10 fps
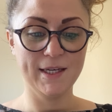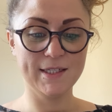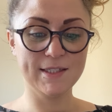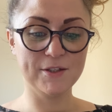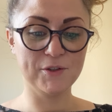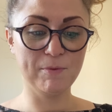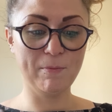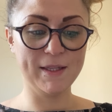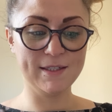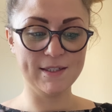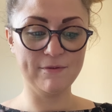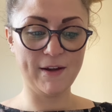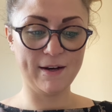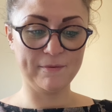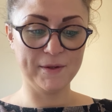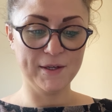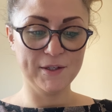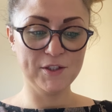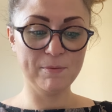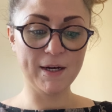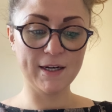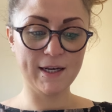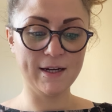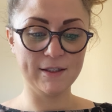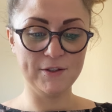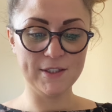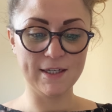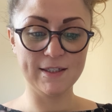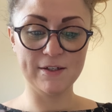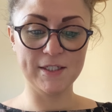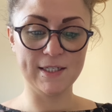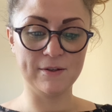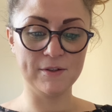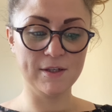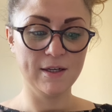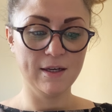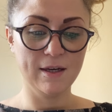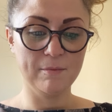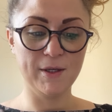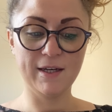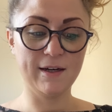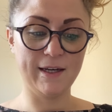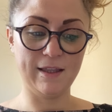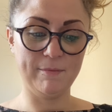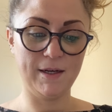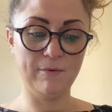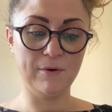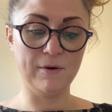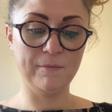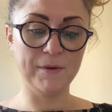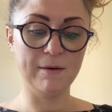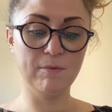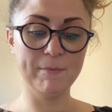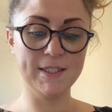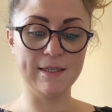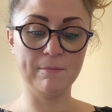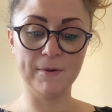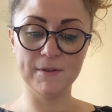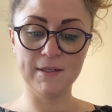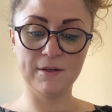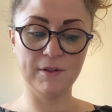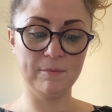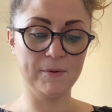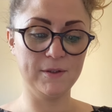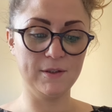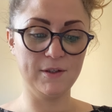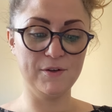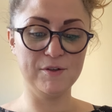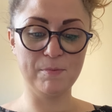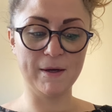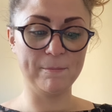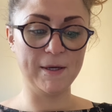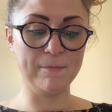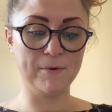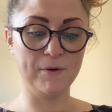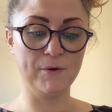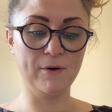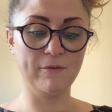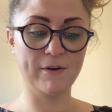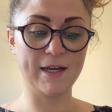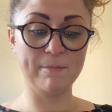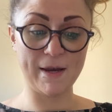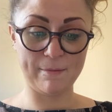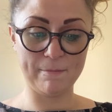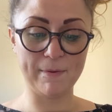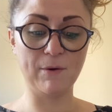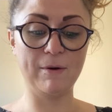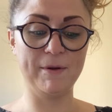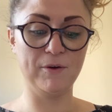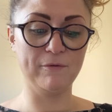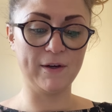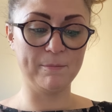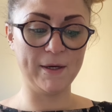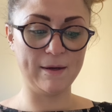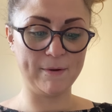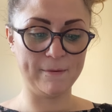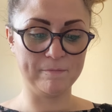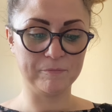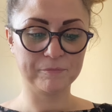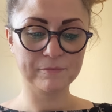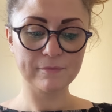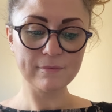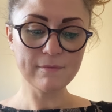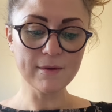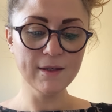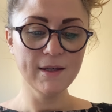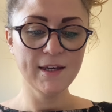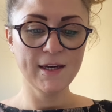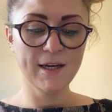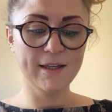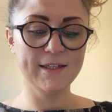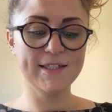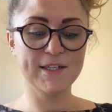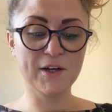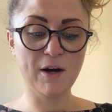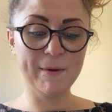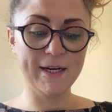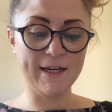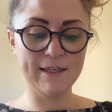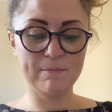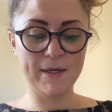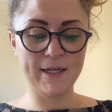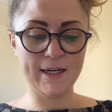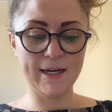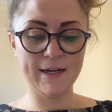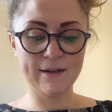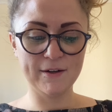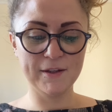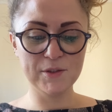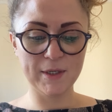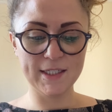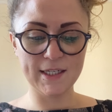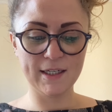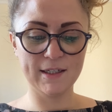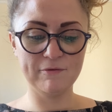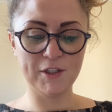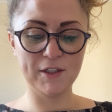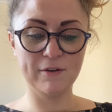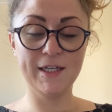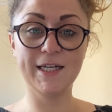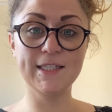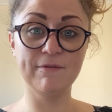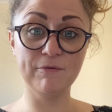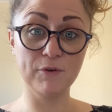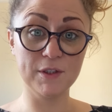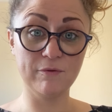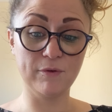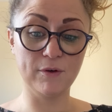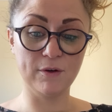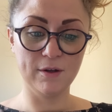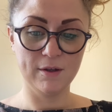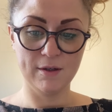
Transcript: It's such a momentous event. Too bad I can't use sanitary towels, but you can't get them anymore, and Mummy's tampons can only be used by people who have had a baby, by women who have had a baby. And this is a comment added by Anne on the 22nd of January 1944,